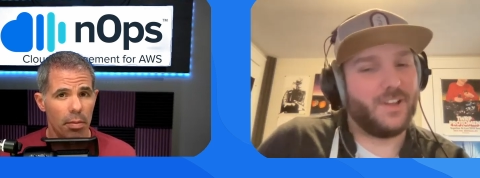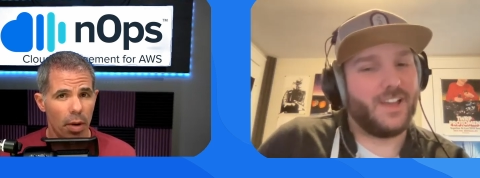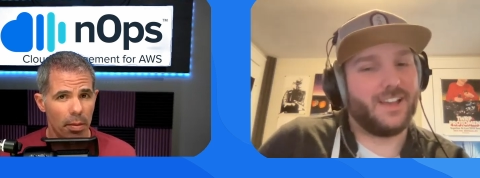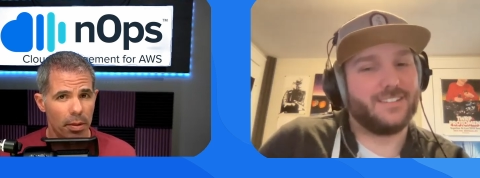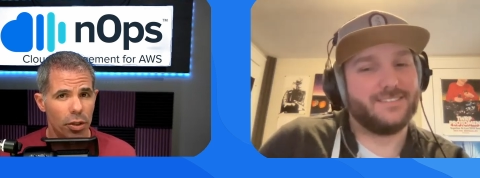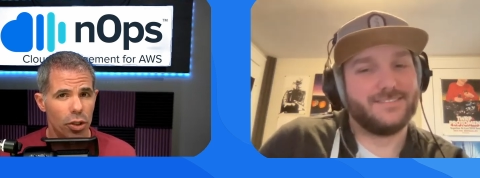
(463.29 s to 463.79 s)
Speaker 1: it
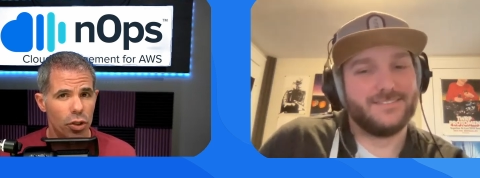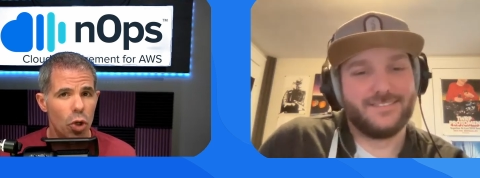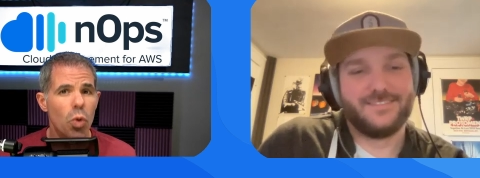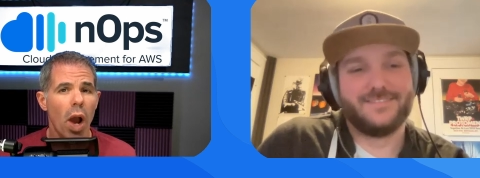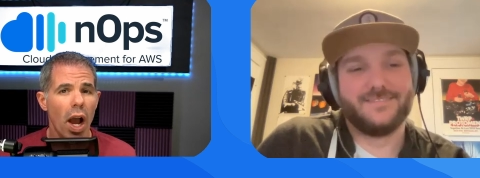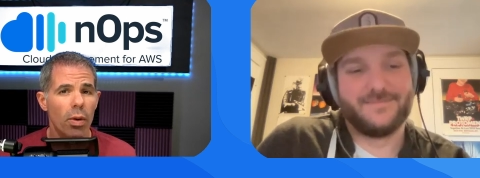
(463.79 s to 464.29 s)
probably took
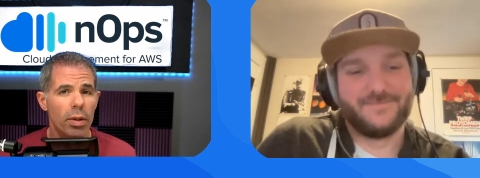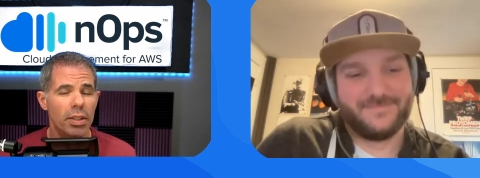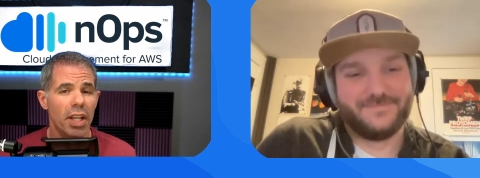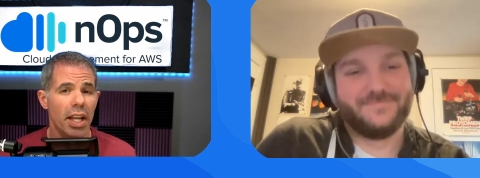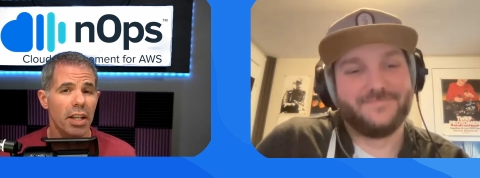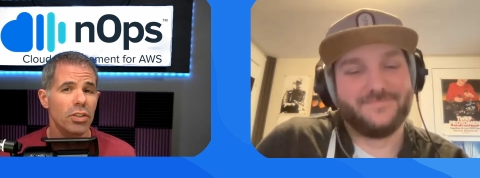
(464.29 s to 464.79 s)
two hours
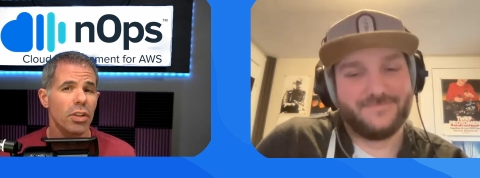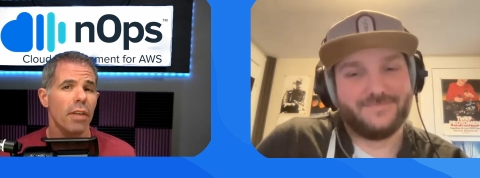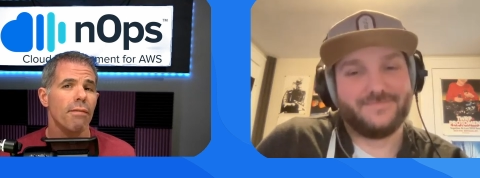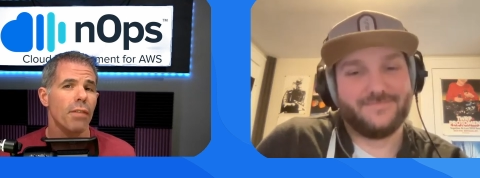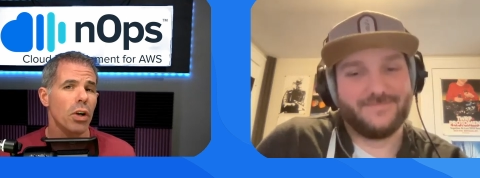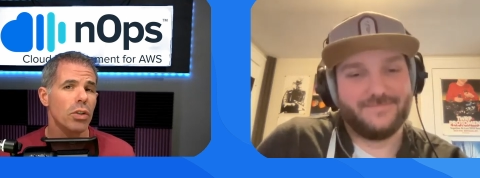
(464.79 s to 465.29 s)
to answer
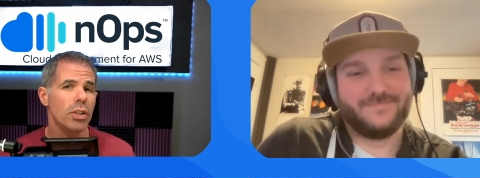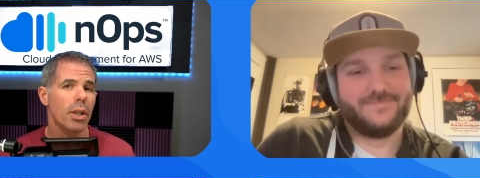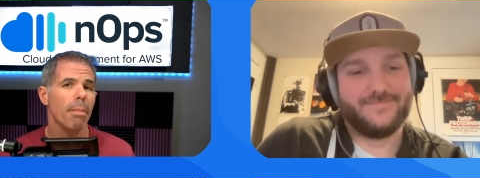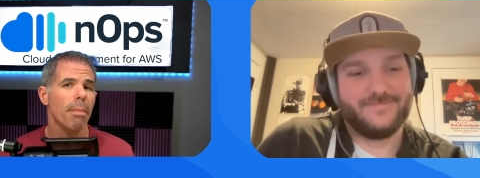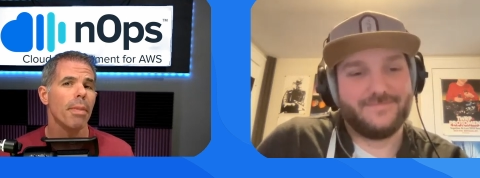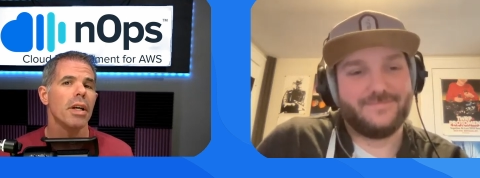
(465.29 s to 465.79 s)
the first
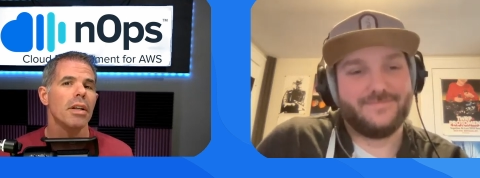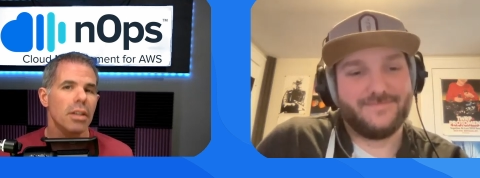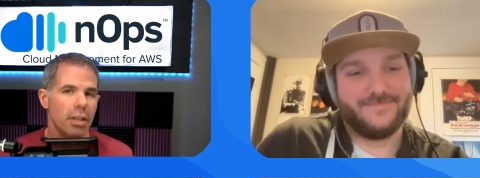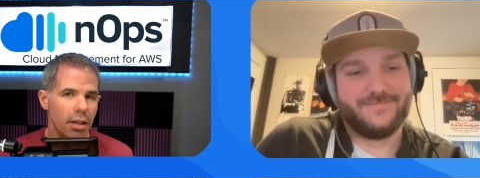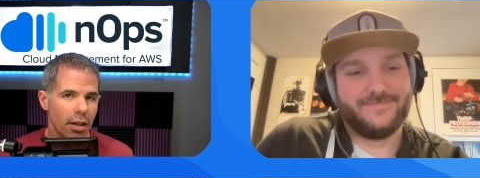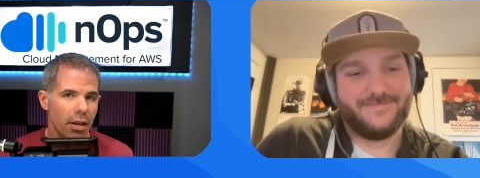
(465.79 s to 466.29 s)

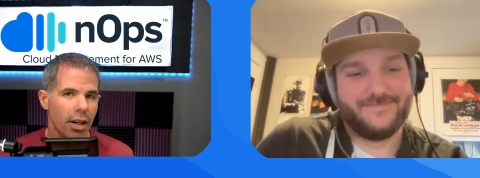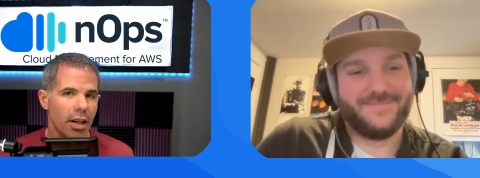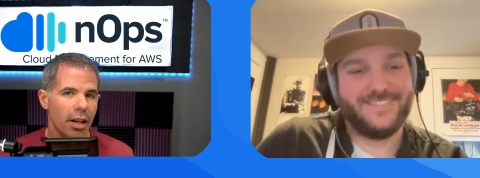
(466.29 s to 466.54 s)
pillar.